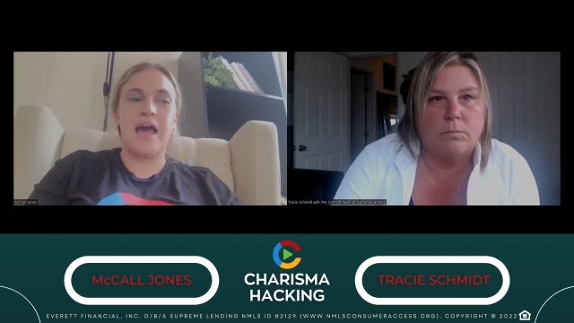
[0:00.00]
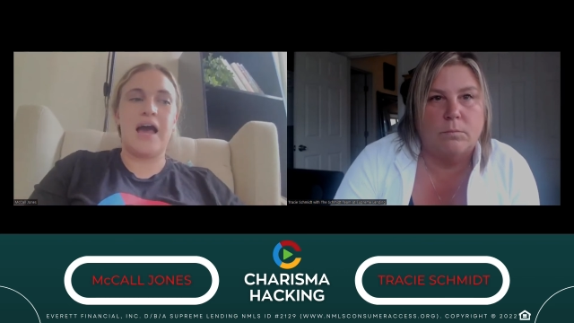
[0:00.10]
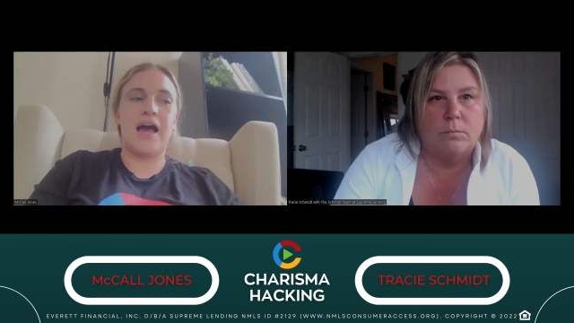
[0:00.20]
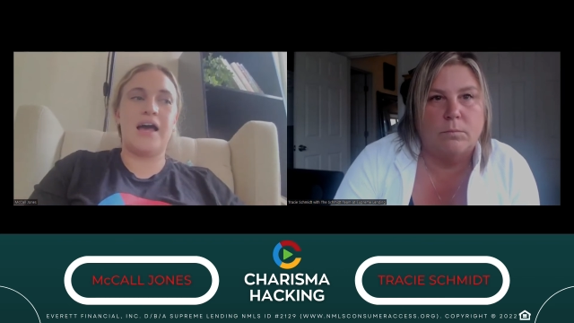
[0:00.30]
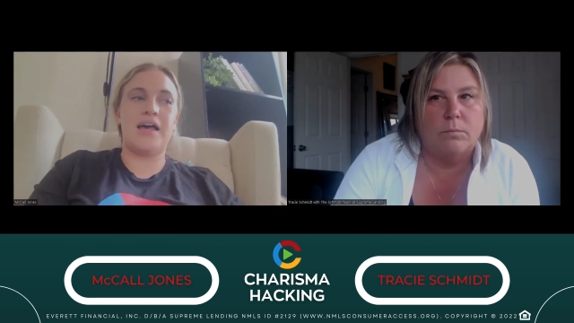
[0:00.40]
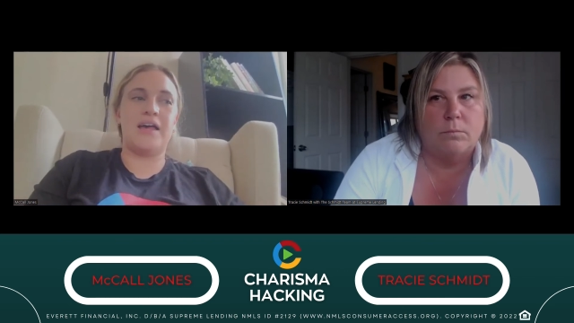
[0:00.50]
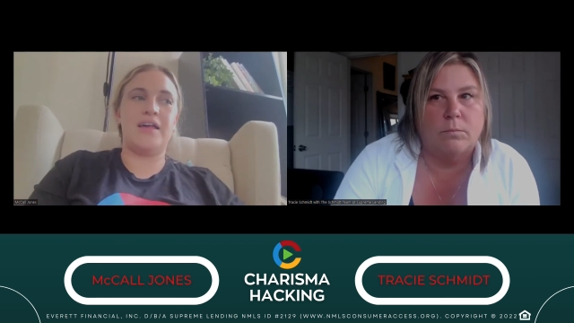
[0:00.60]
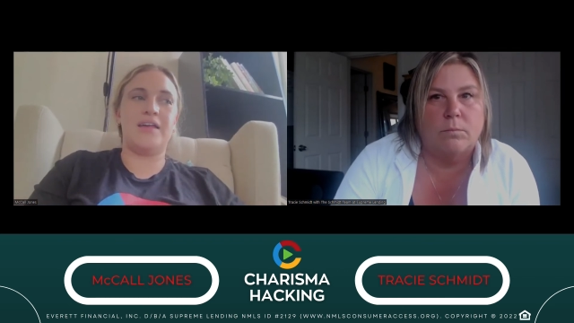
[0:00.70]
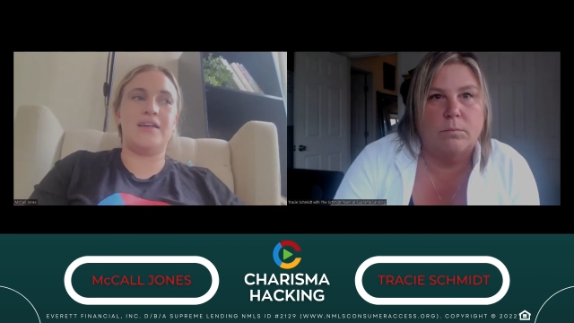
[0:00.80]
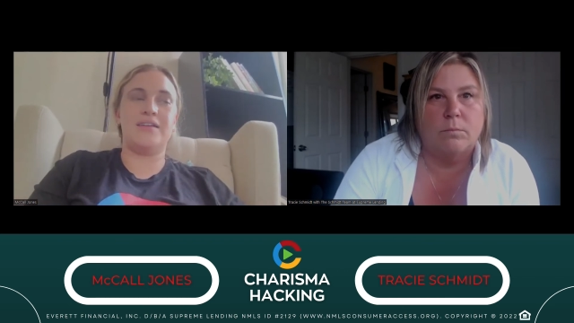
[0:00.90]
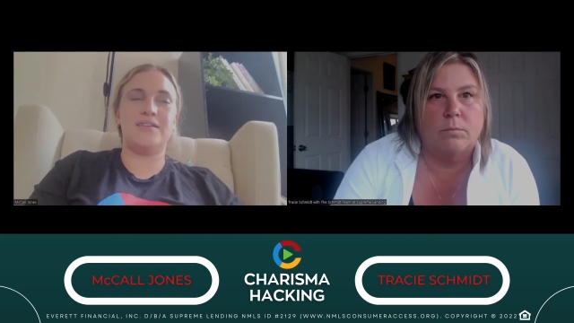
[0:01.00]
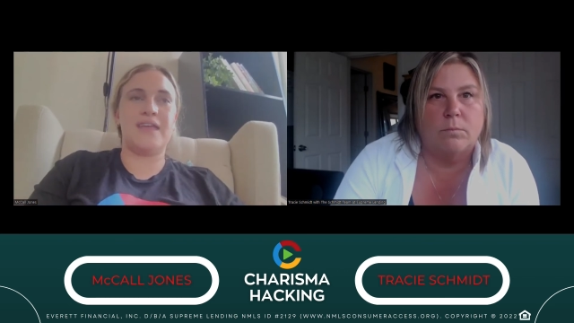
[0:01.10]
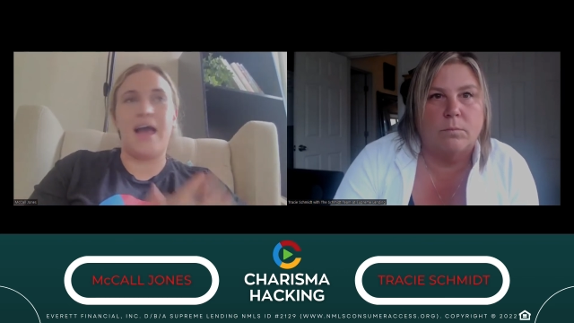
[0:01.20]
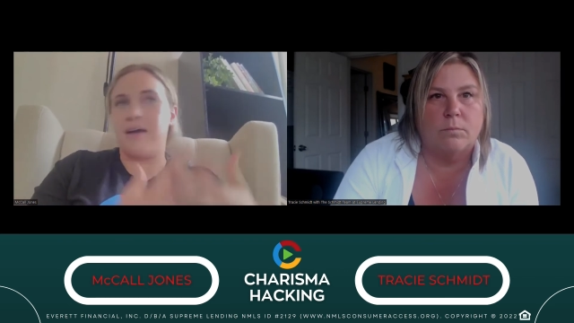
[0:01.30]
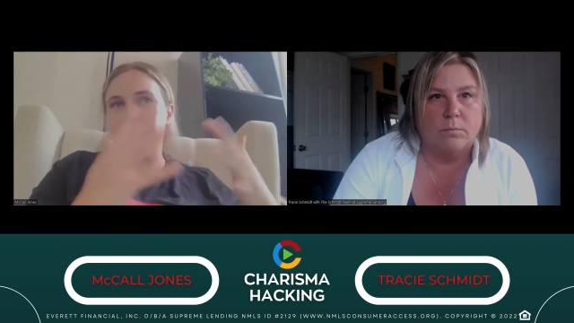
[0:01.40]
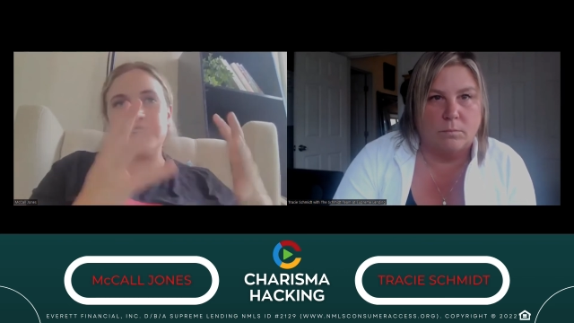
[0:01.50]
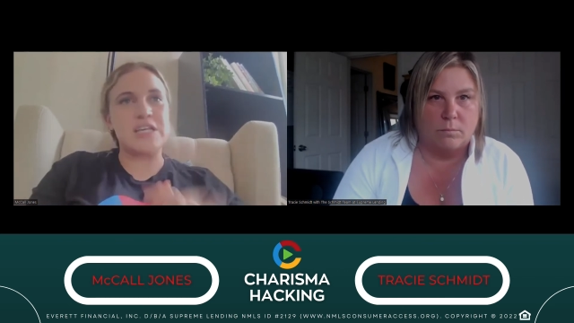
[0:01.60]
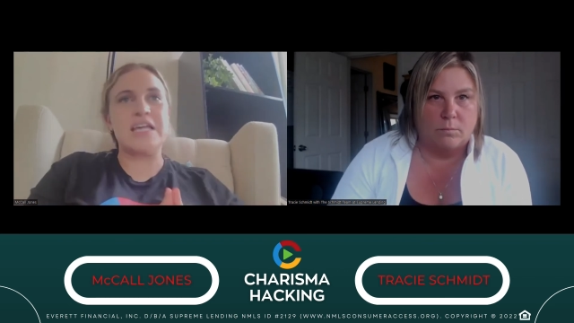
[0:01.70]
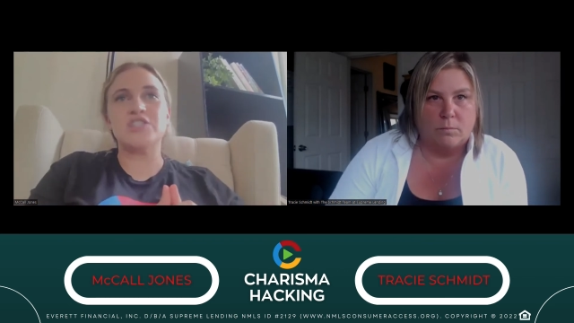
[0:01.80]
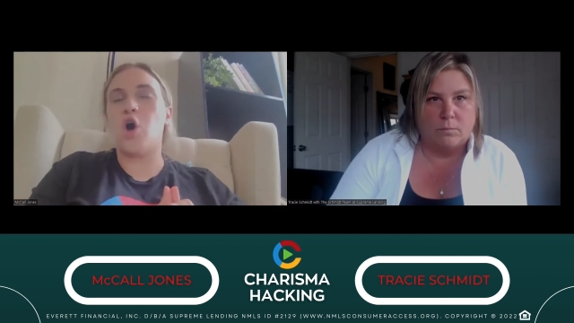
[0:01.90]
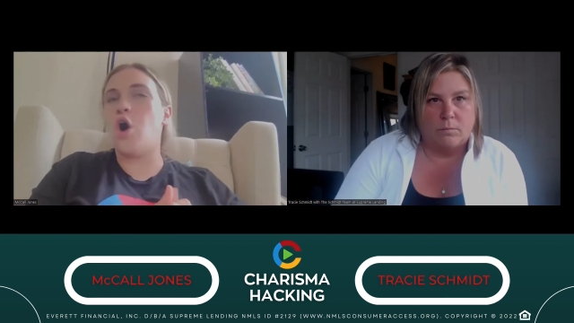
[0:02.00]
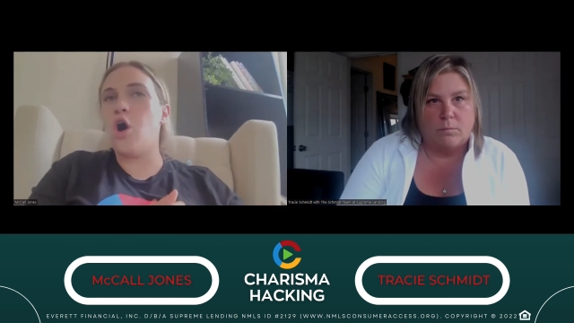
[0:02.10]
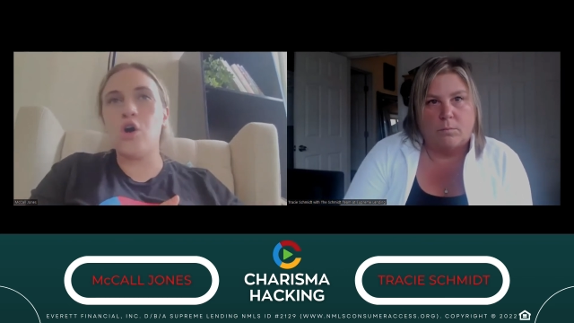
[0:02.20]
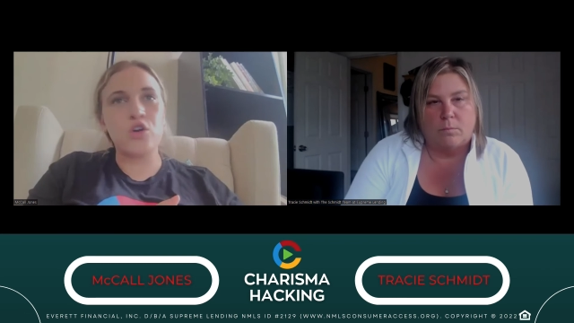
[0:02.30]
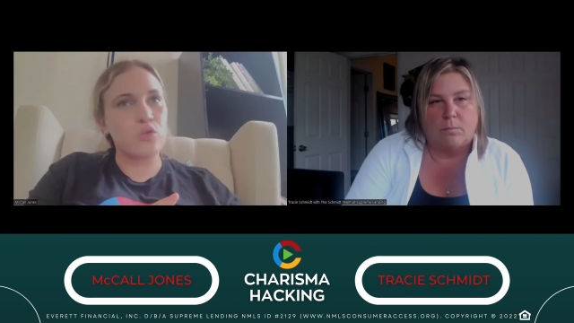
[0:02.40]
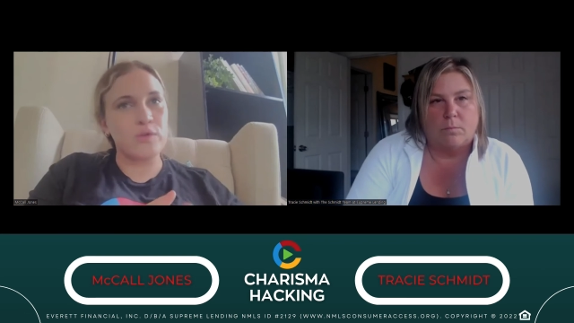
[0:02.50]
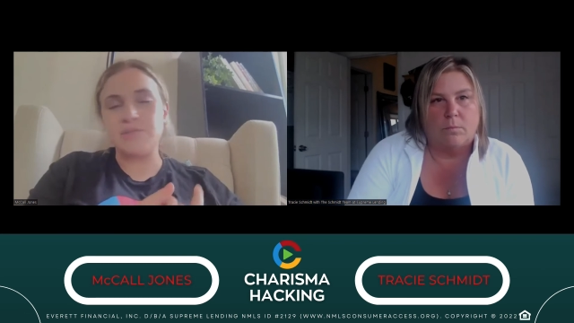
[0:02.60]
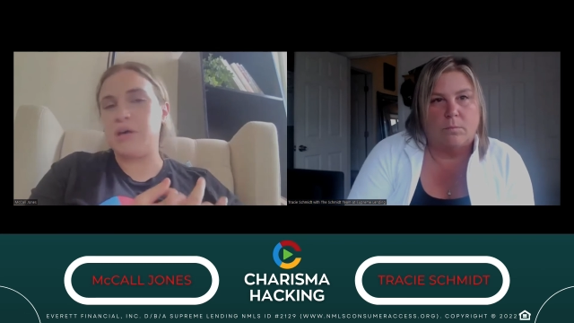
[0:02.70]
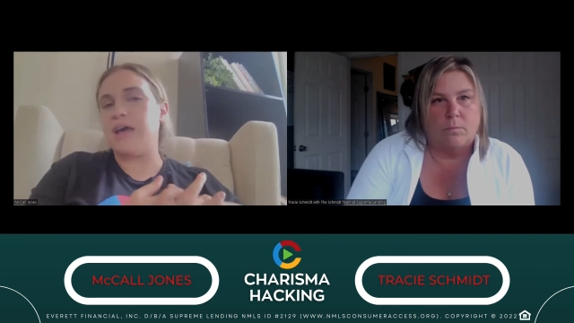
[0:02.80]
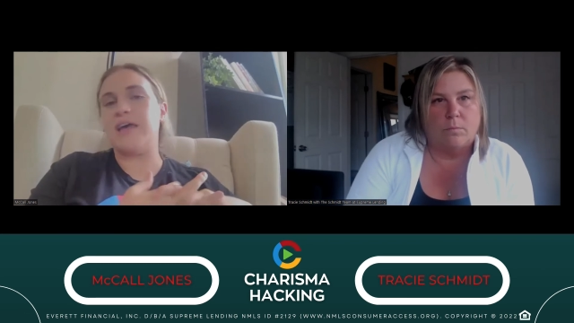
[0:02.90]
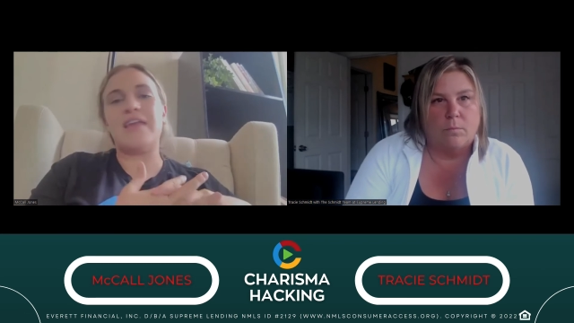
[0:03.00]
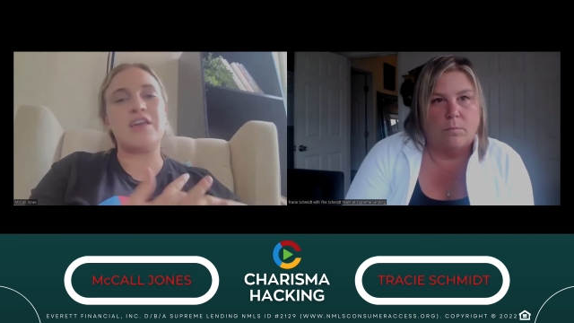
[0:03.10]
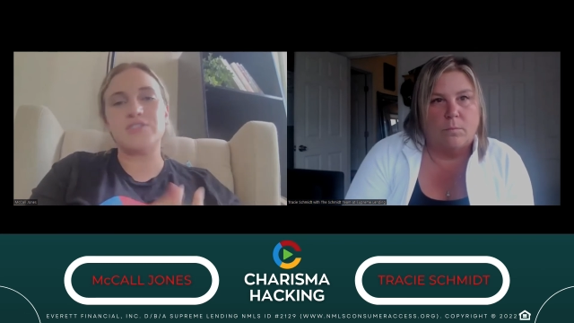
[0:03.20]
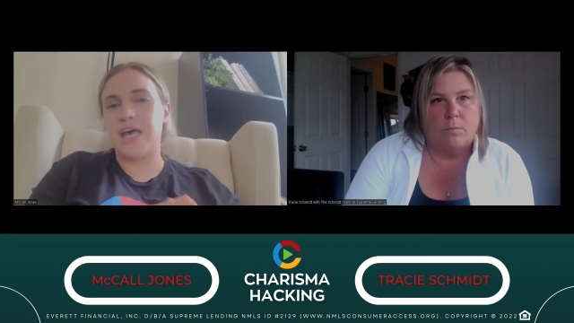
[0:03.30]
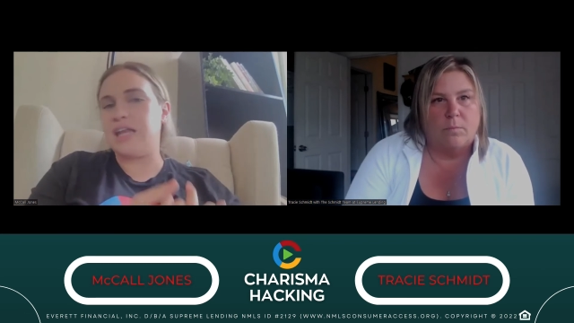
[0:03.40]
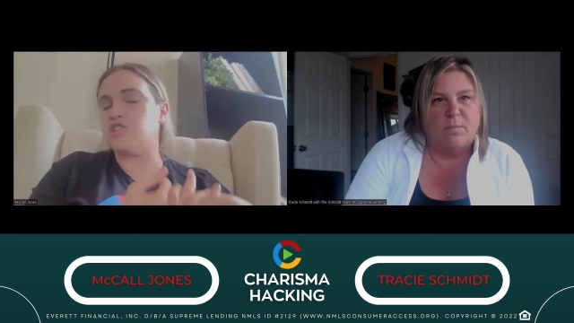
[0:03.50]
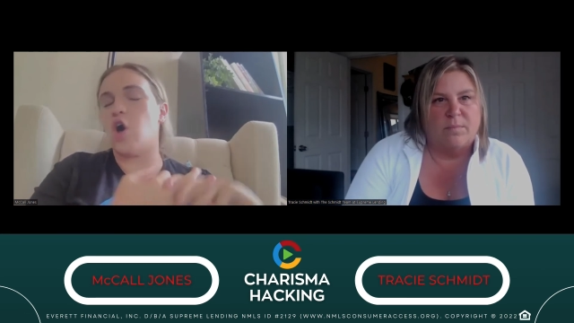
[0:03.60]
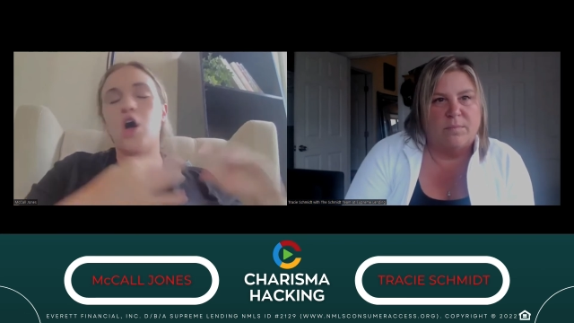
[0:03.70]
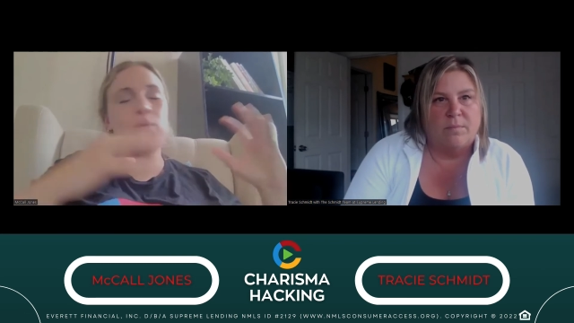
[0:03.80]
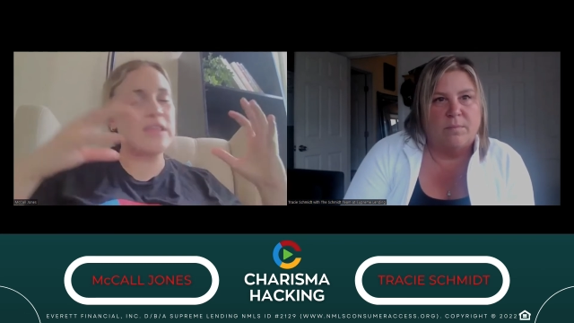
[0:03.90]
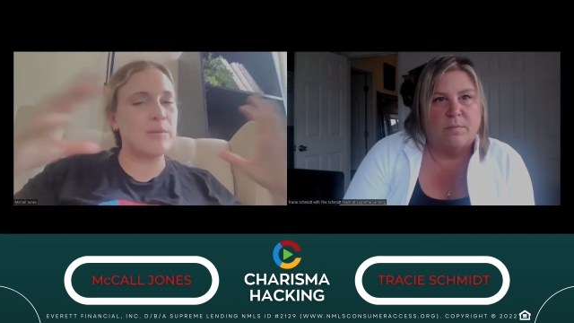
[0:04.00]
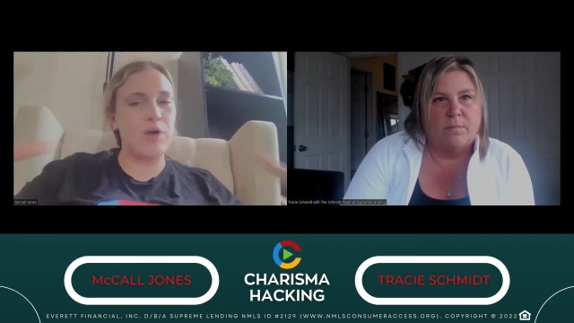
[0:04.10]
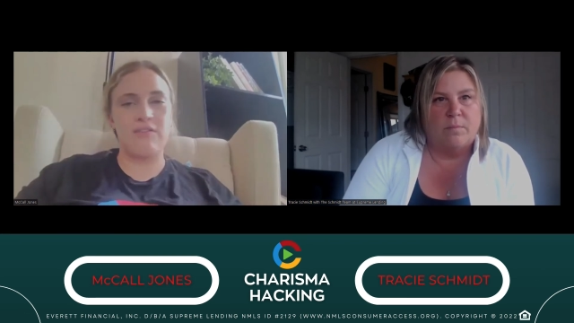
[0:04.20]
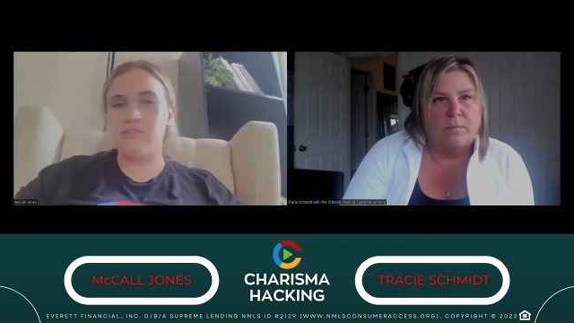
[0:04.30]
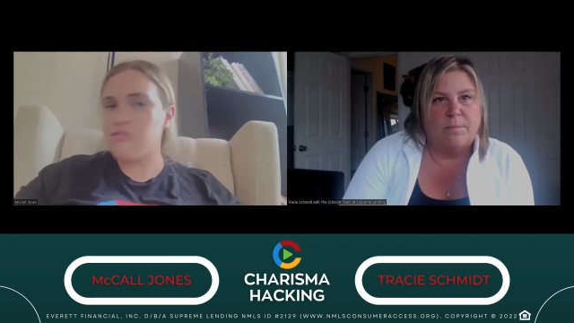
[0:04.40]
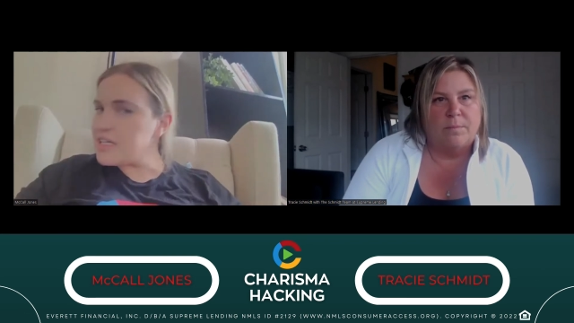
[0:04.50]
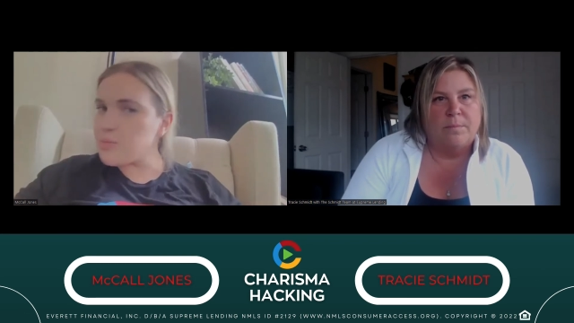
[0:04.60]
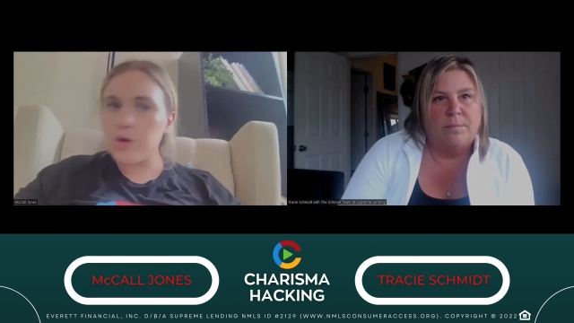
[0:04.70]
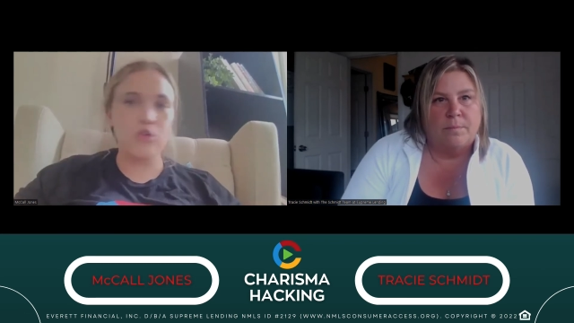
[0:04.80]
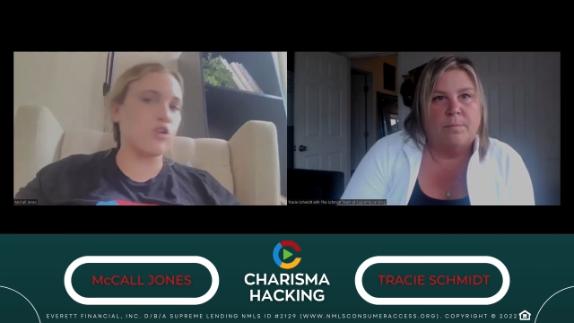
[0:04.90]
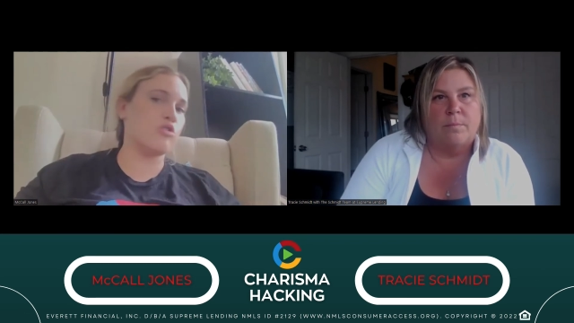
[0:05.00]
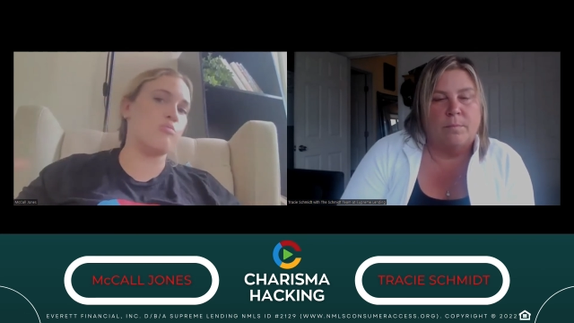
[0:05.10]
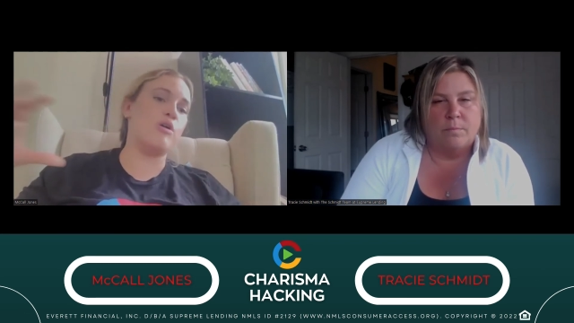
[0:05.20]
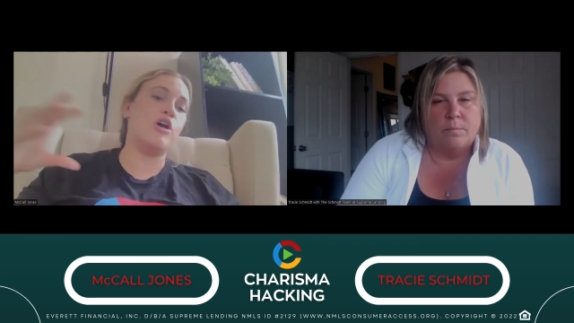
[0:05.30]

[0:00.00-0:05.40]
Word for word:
Speaker 1: uh yeah, it's it's all charisma and like you said, it's all within a private Facebook group.